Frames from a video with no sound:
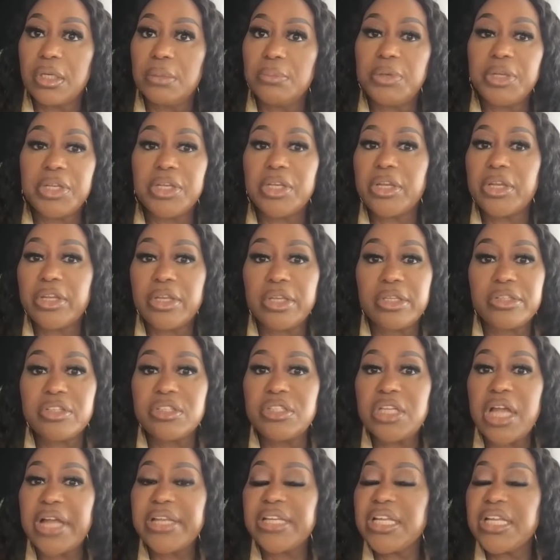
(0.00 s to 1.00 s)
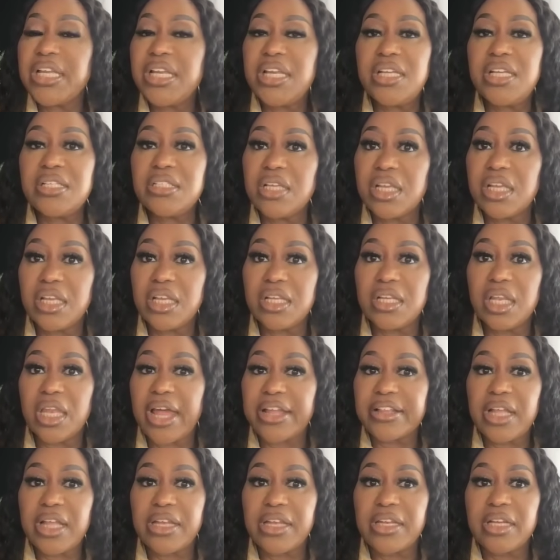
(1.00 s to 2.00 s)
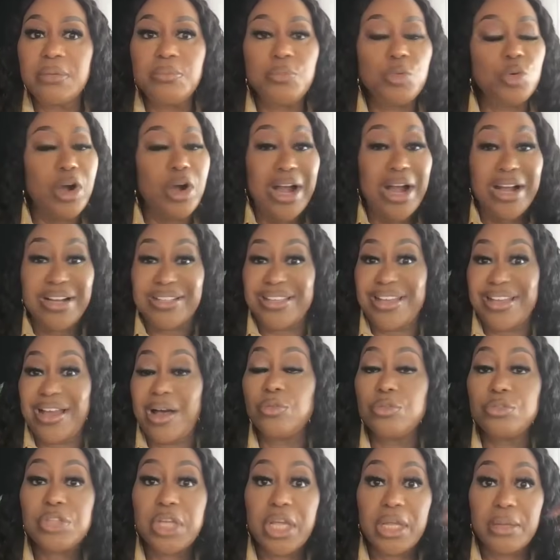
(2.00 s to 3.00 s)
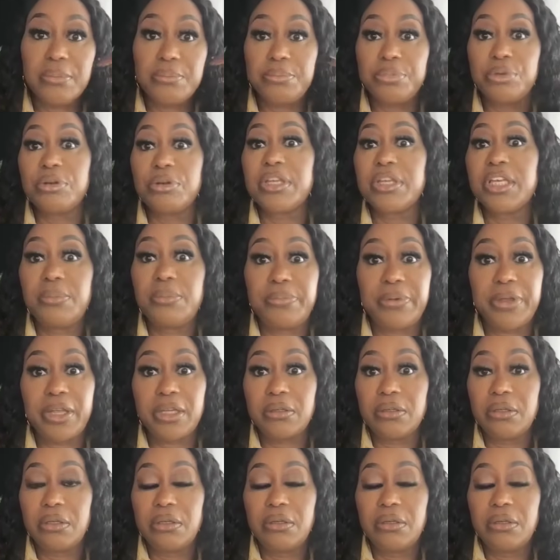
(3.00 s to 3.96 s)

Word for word: But it's not easy like that anymore. Accounting, bookkeeping.